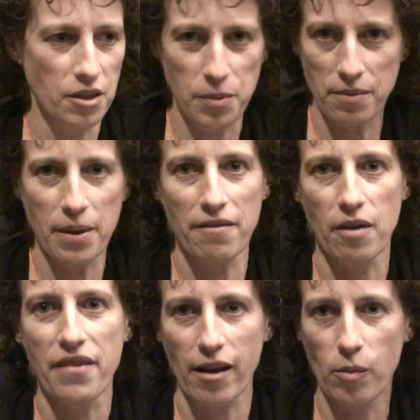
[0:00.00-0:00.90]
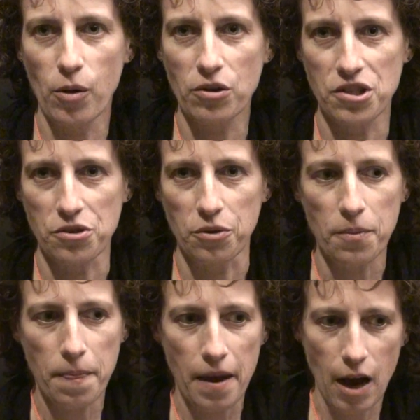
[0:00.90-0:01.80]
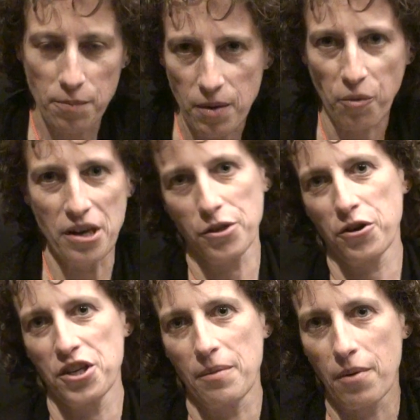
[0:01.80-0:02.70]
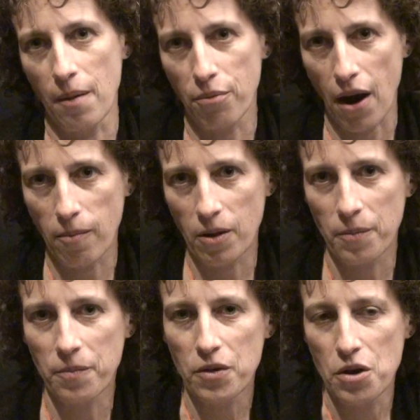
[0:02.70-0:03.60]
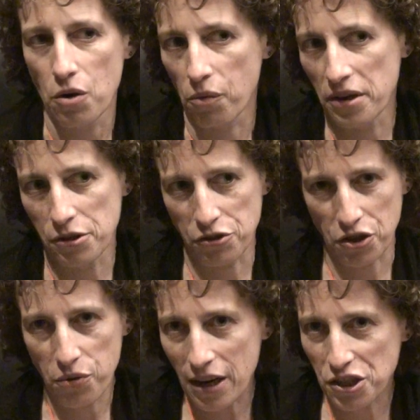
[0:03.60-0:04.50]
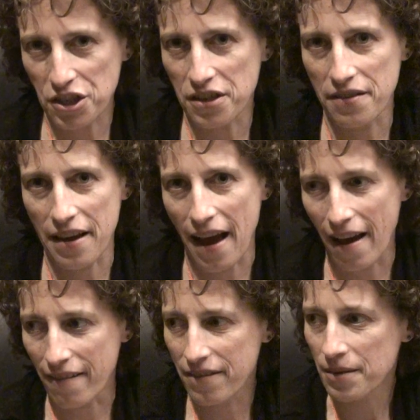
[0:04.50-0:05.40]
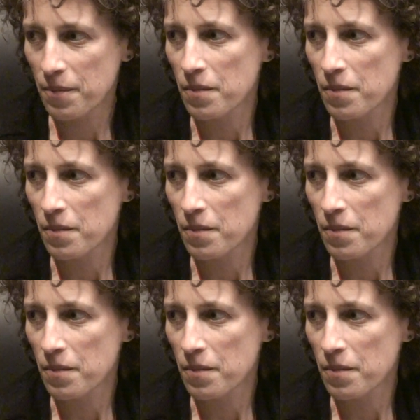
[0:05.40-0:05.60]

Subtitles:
to be available to help them research a problem or research a question that they have.